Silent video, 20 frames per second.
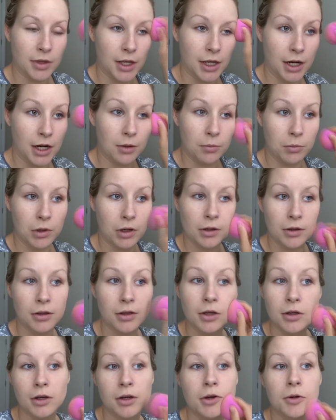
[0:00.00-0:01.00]
And I'm
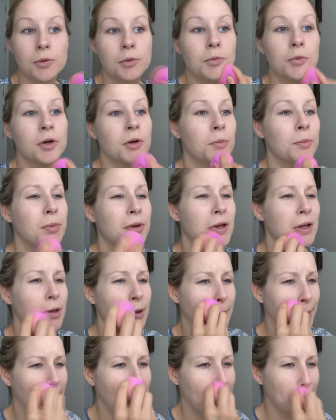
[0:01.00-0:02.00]
real big
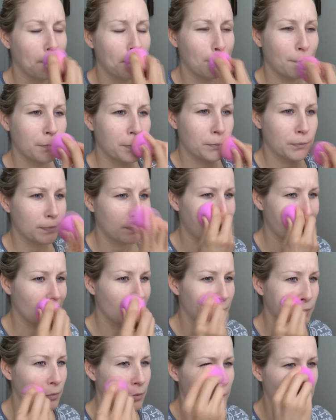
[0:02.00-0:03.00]
about
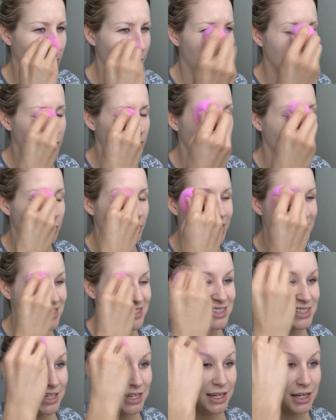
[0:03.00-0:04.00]
what I put on my
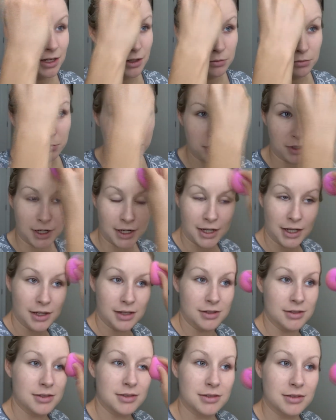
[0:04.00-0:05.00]
skin
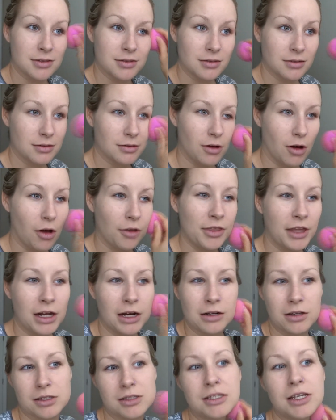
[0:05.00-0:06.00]
because all that
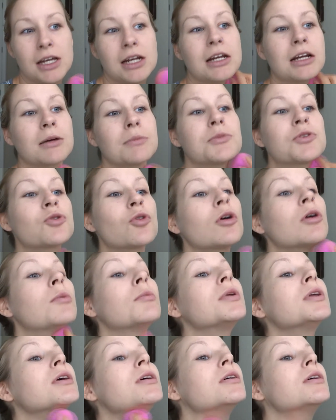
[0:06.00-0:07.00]
is getting
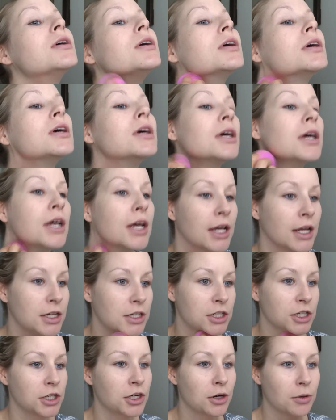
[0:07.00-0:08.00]
absorbed
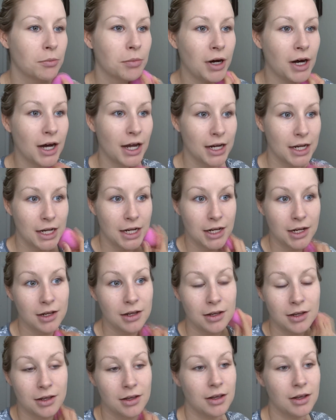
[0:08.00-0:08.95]
into your body.